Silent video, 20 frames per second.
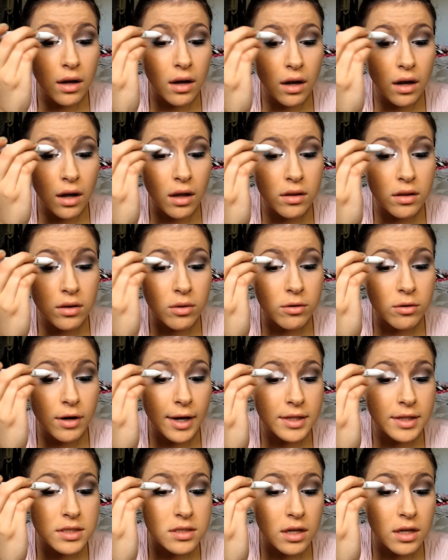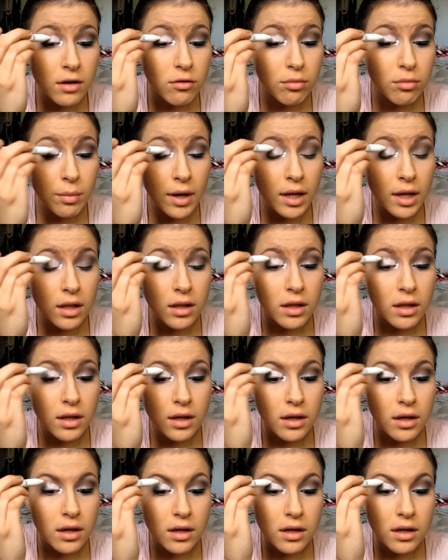on the rest of my
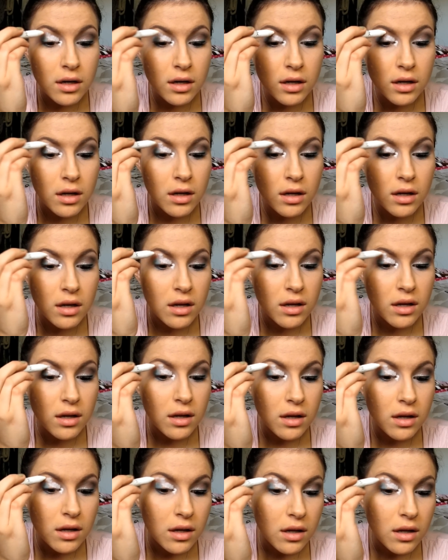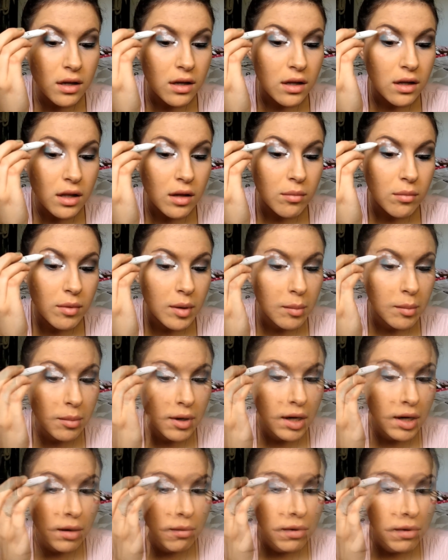lid, and my
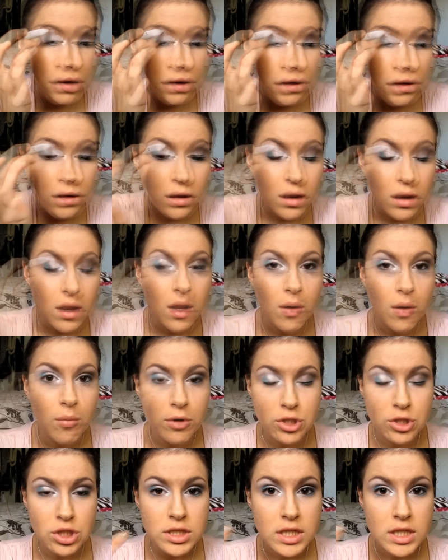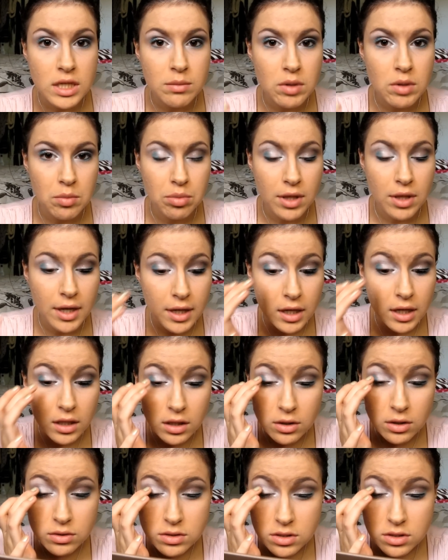brow bone. We're just going to be blending
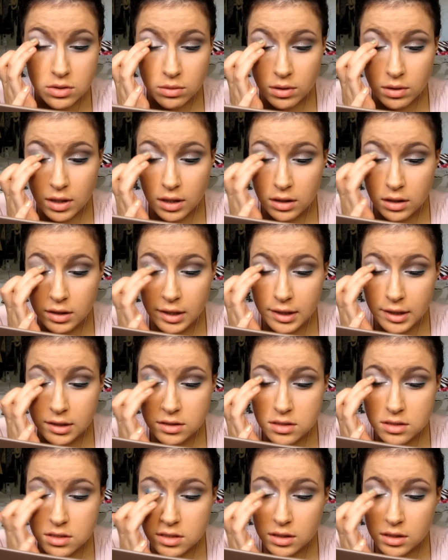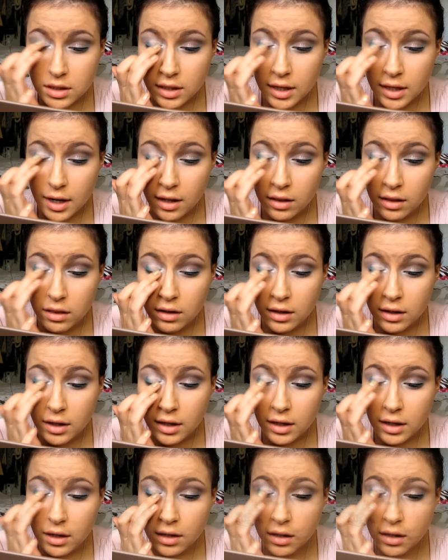those two colors
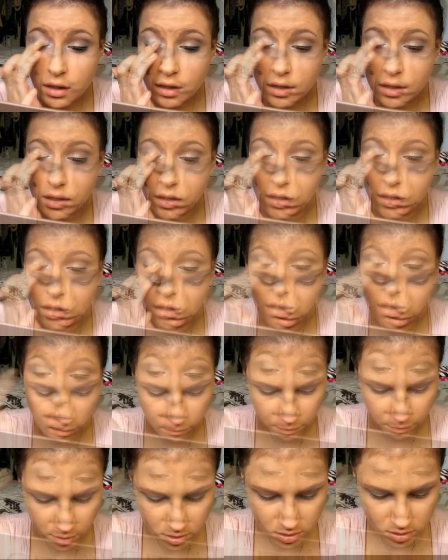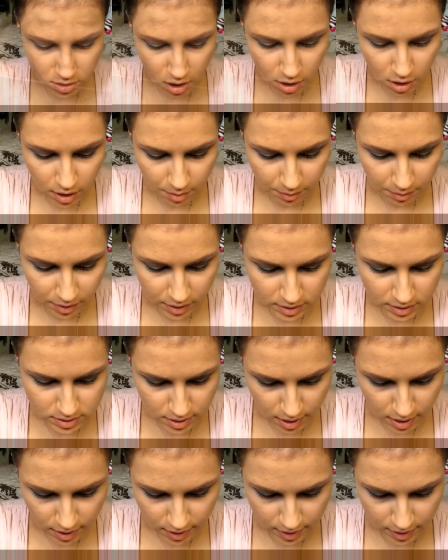together. Okay, so the first color I'm going to
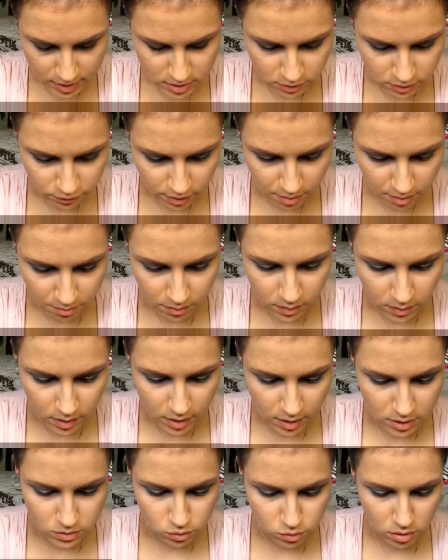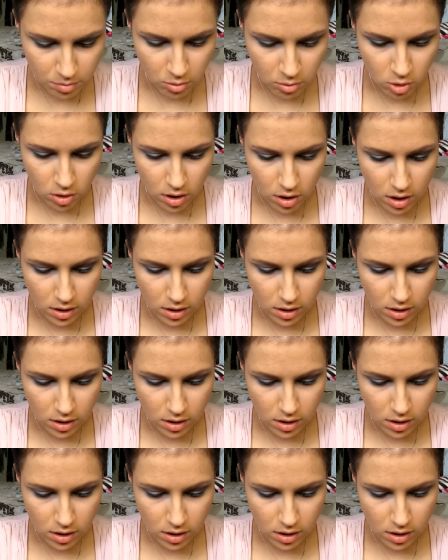take is from this Rimmel